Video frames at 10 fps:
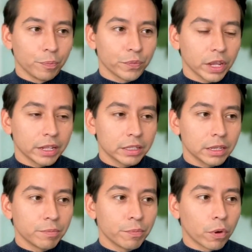It's
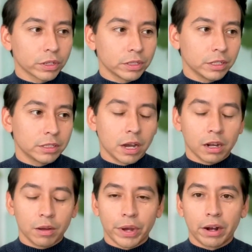important to talk
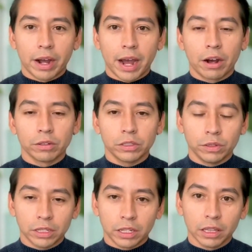about how
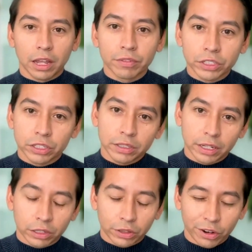students can leverage those
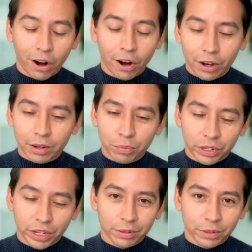things that they're already
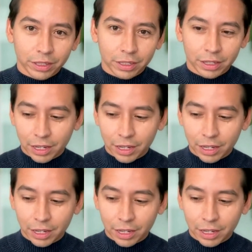playing with